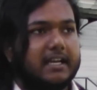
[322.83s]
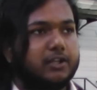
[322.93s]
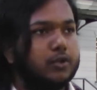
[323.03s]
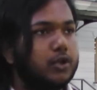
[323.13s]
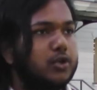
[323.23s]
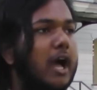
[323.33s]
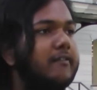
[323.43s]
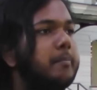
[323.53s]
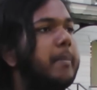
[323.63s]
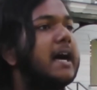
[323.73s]
you
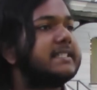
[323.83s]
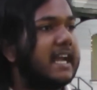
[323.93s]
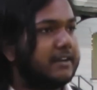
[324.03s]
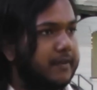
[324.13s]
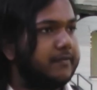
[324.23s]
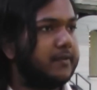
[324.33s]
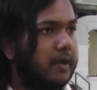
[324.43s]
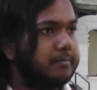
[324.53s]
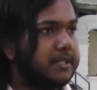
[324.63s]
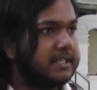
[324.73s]
have a pass at
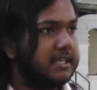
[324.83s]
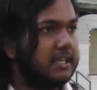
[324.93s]
51%.